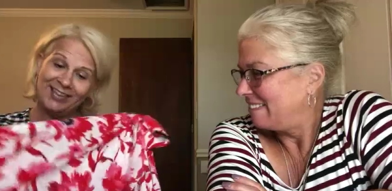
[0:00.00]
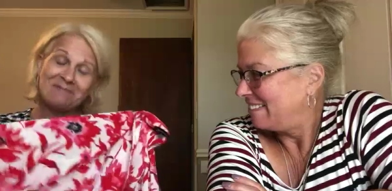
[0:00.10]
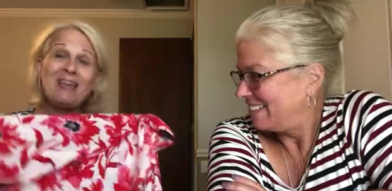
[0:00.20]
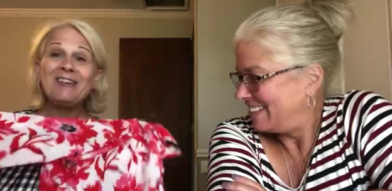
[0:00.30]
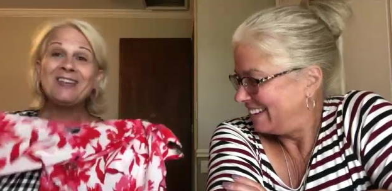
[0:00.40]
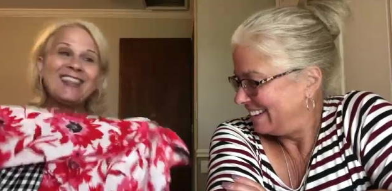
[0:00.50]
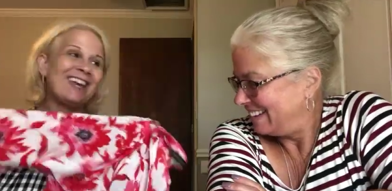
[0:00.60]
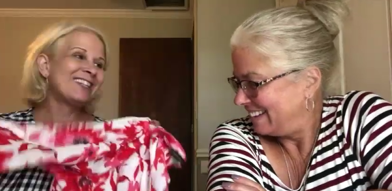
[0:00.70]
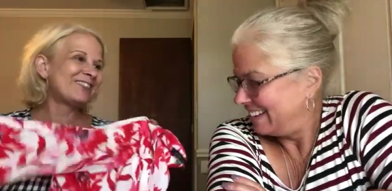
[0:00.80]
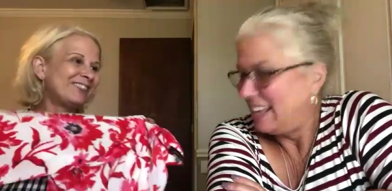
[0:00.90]
Speaker 1: maybe
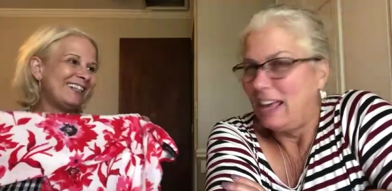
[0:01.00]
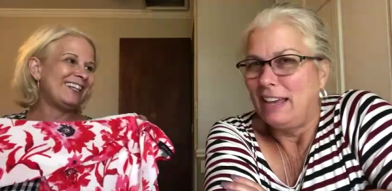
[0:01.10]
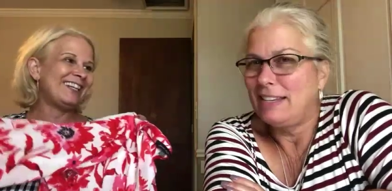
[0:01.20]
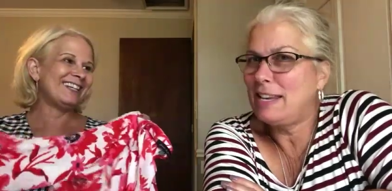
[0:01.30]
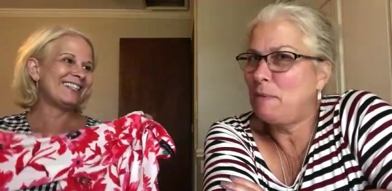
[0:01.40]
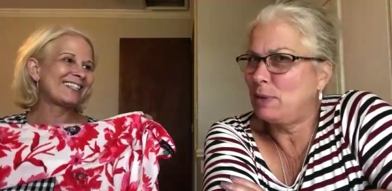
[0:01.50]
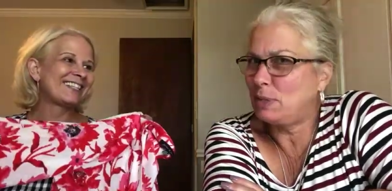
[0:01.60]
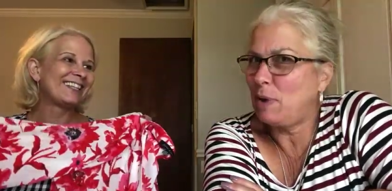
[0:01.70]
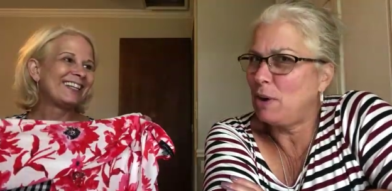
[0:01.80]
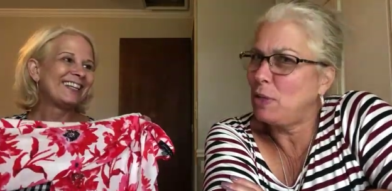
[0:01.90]
that's what it
Speaker 2: is. She was
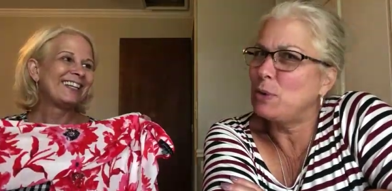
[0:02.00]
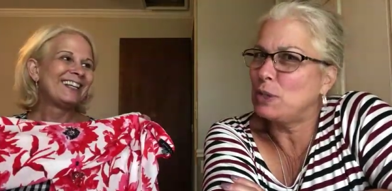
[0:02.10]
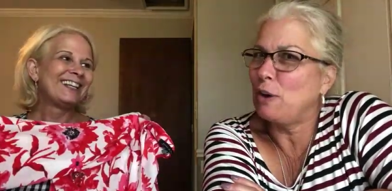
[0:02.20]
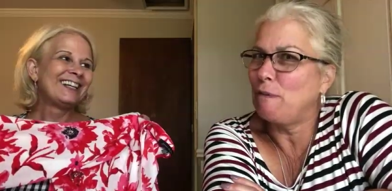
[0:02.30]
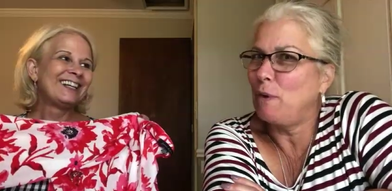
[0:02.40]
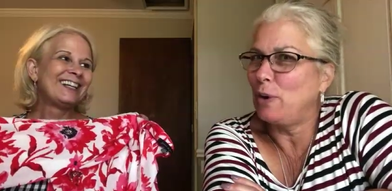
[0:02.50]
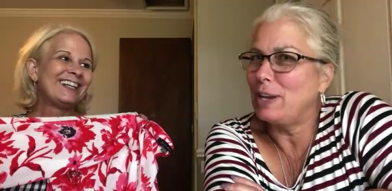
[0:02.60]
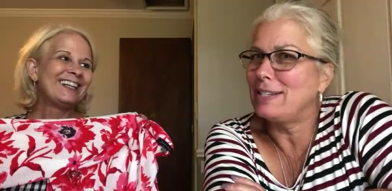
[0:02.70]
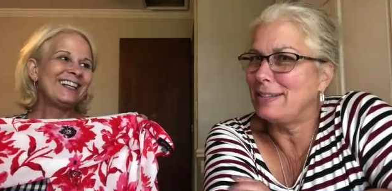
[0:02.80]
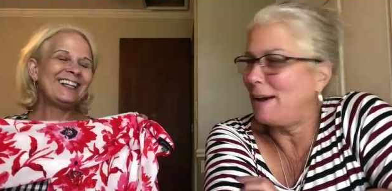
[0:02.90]
wearing those in her
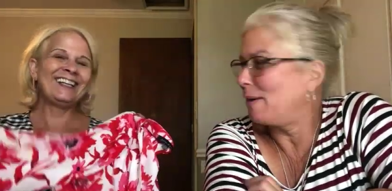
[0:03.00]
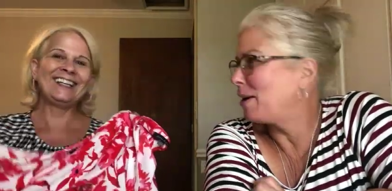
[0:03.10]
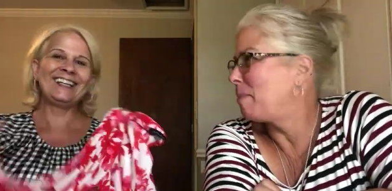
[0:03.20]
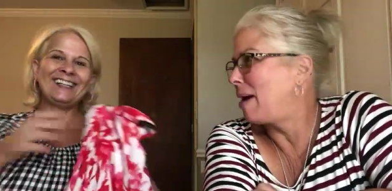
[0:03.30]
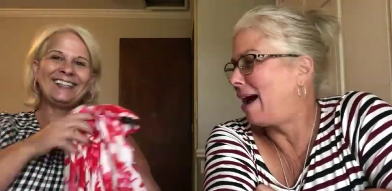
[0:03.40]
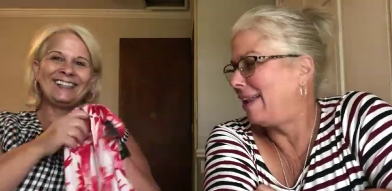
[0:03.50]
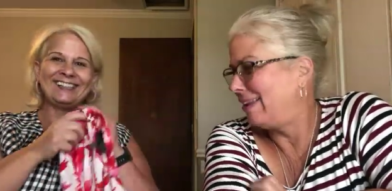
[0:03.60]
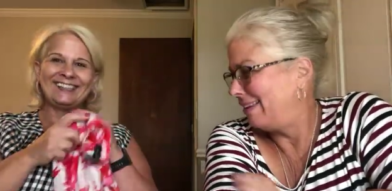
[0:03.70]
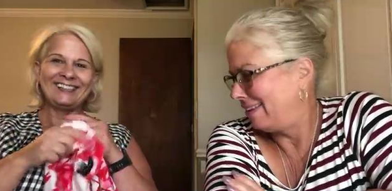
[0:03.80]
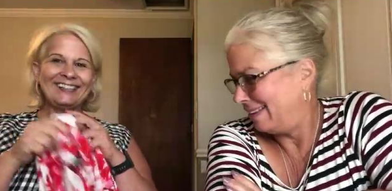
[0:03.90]
forties though, come on.
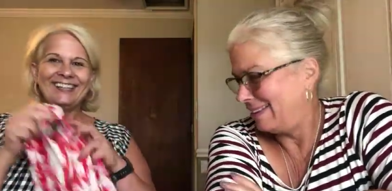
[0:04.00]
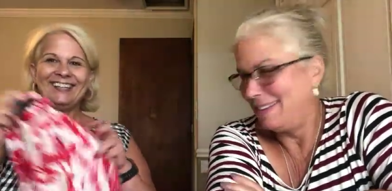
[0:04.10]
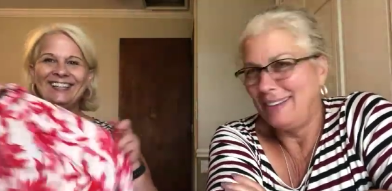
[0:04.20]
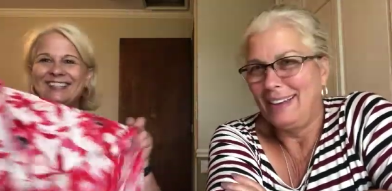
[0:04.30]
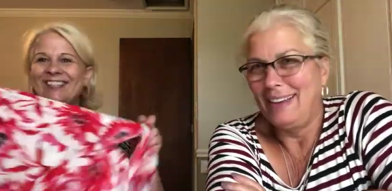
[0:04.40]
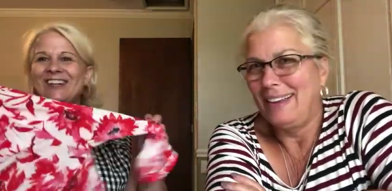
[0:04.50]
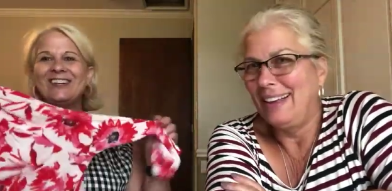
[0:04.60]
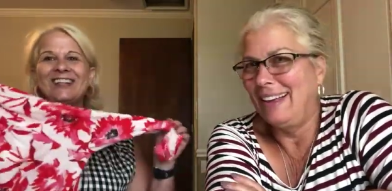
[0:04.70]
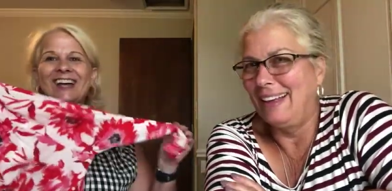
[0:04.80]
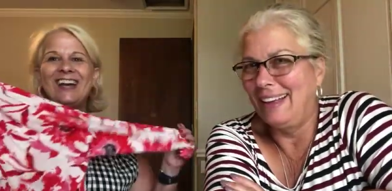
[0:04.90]
Speaker 1: So,
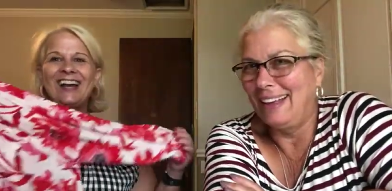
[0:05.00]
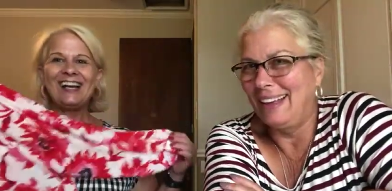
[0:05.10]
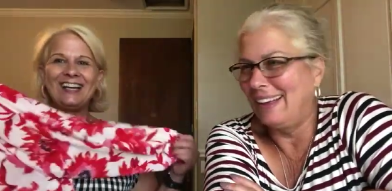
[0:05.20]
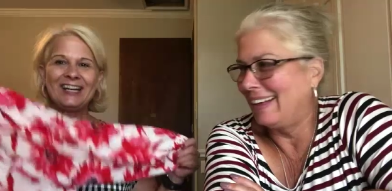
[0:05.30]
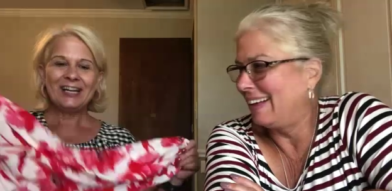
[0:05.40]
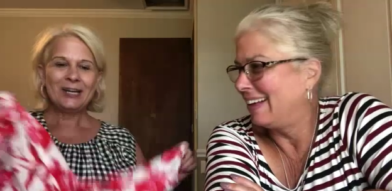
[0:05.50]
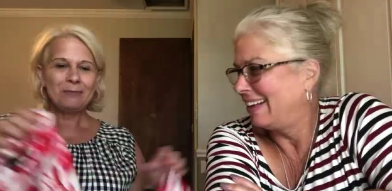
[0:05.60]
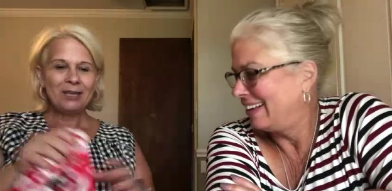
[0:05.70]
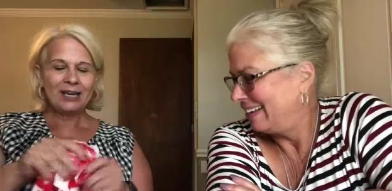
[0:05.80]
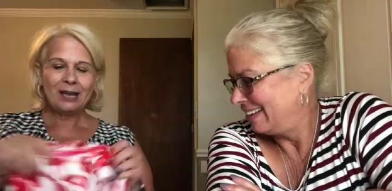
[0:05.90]
um,
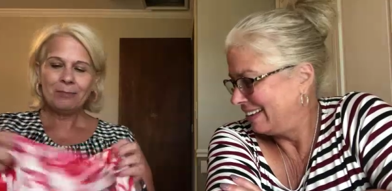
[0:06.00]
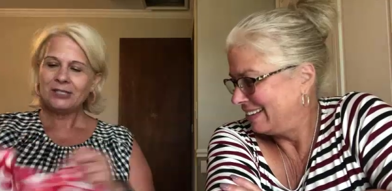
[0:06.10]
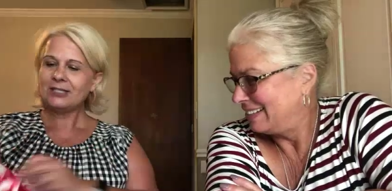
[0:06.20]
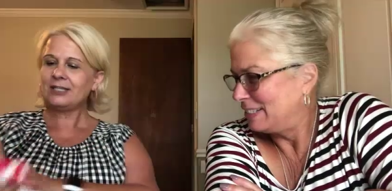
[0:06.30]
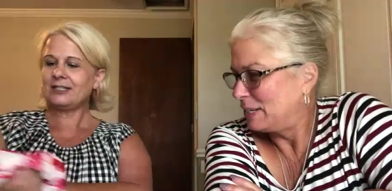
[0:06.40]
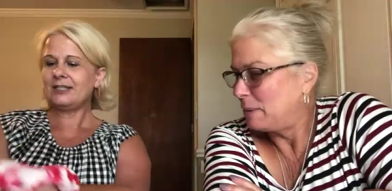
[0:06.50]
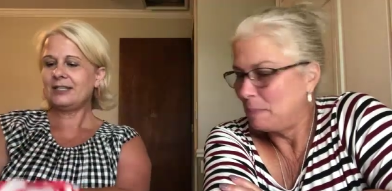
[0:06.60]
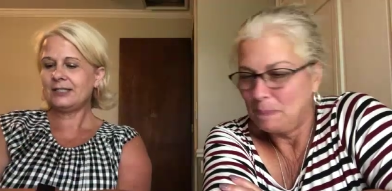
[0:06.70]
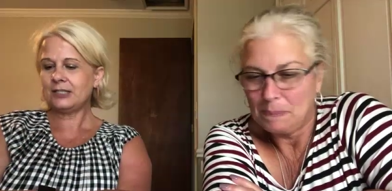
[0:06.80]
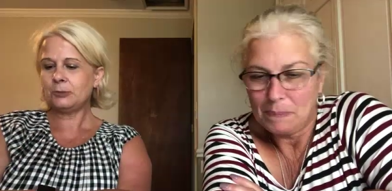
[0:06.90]
and how much is this? This
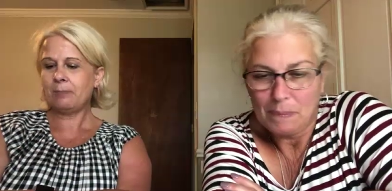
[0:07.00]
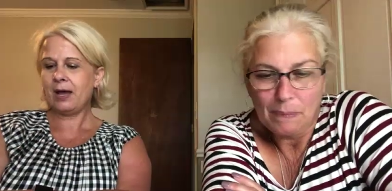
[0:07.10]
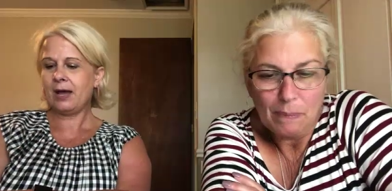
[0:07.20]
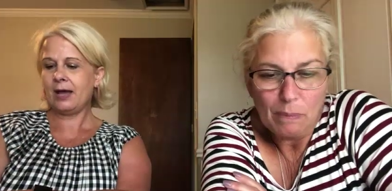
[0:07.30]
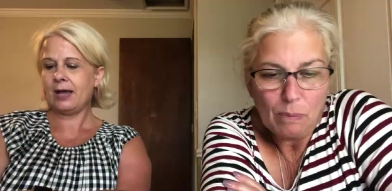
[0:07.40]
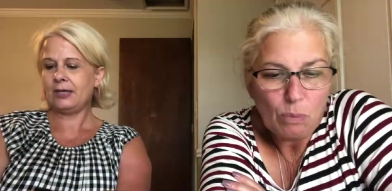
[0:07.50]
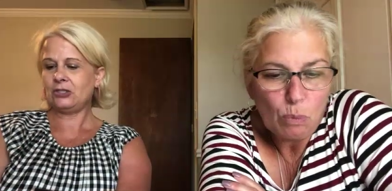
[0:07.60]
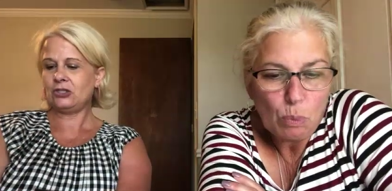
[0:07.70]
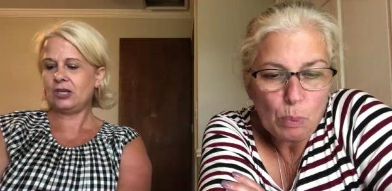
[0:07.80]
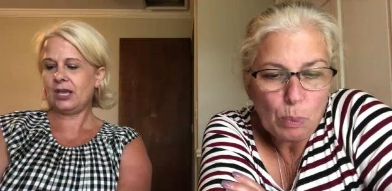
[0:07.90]
is by
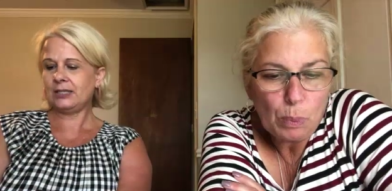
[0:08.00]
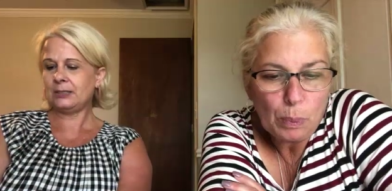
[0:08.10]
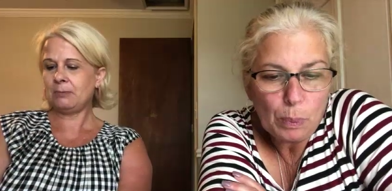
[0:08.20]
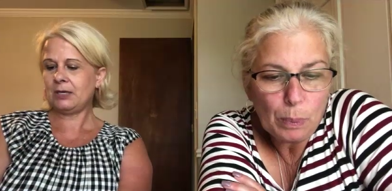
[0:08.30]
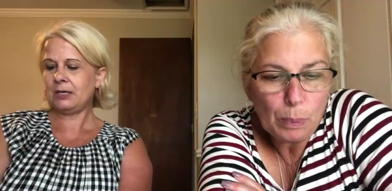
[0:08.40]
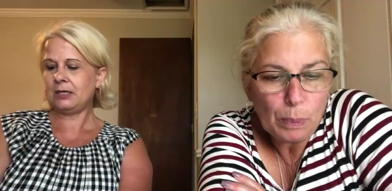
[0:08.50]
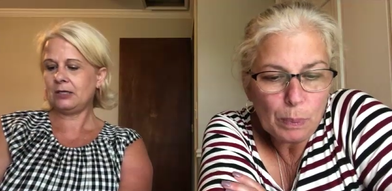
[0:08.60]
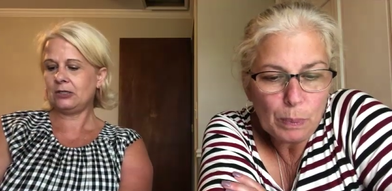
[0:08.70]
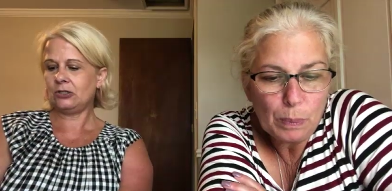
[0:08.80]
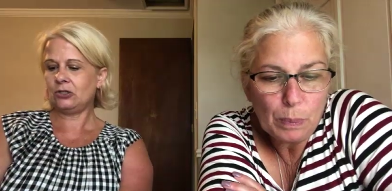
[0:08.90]
Jasmine
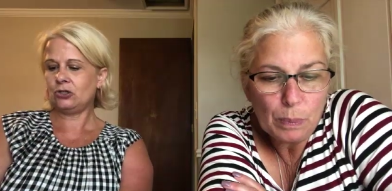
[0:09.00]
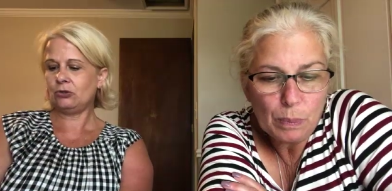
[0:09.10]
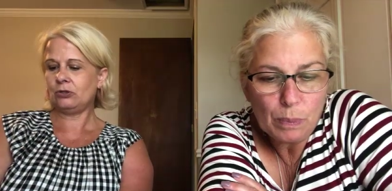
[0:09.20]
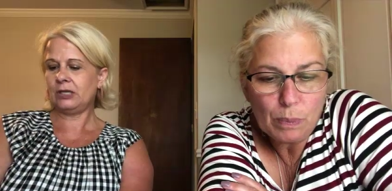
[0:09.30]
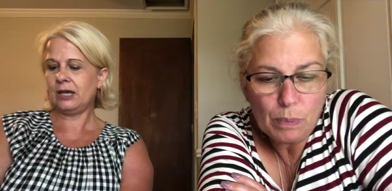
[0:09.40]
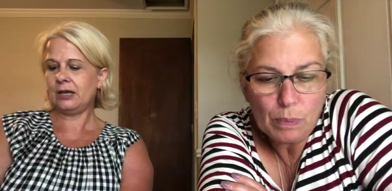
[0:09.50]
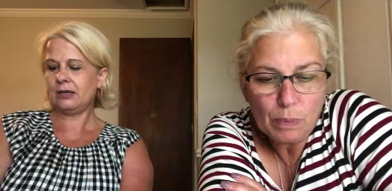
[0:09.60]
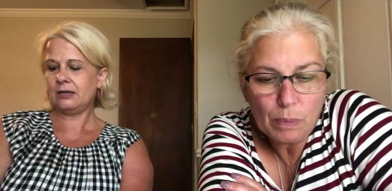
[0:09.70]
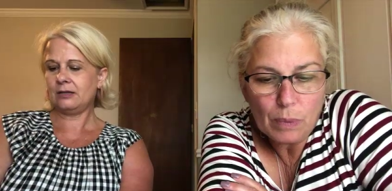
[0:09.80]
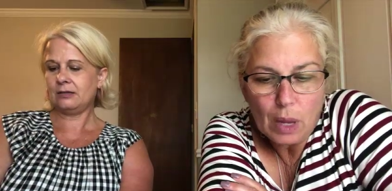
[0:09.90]
and Juliana.